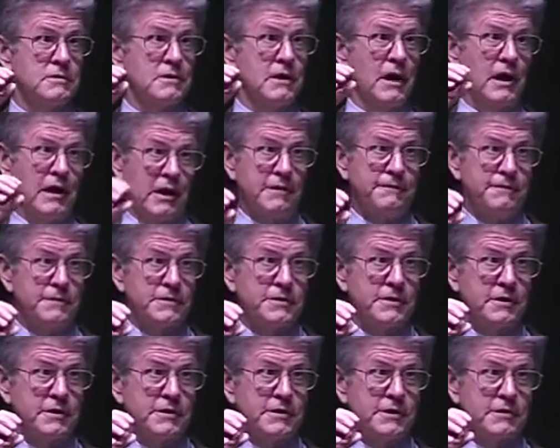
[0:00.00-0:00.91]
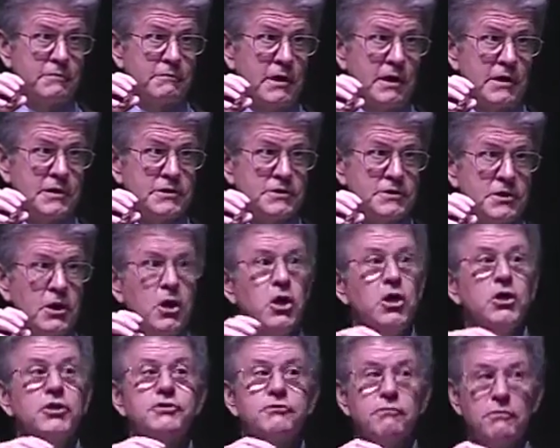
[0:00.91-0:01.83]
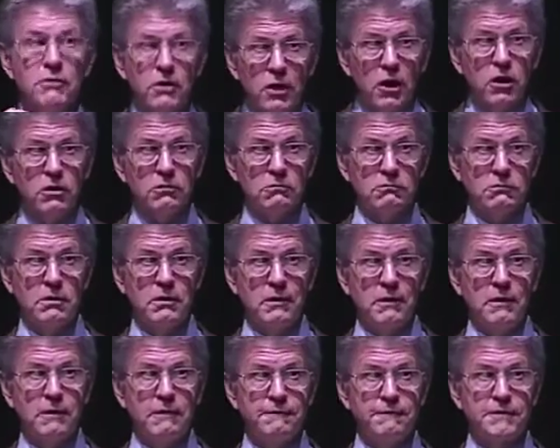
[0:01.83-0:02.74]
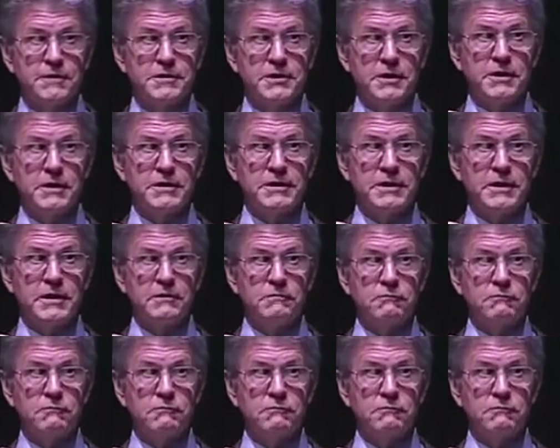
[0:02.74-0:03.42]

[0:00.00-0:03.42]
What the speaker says: high fertility rates, to low fertility